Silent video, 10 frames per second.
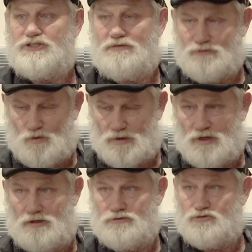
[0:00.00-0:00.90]
stuff going
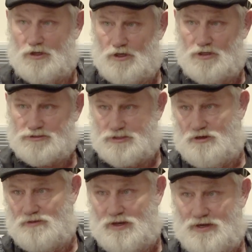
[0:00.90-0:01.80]
on, drugs and
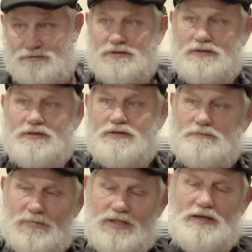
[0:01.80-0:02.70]
all that.
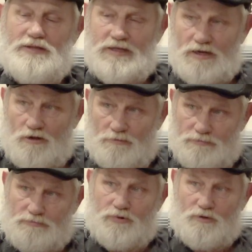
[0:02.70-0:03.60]
But they got that
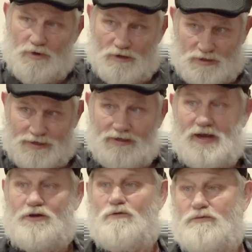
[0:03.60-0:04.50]
all pretty well cleaned
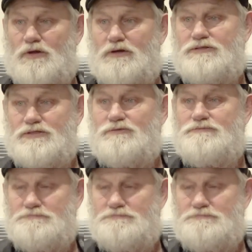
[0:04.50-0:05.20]
out over there. So.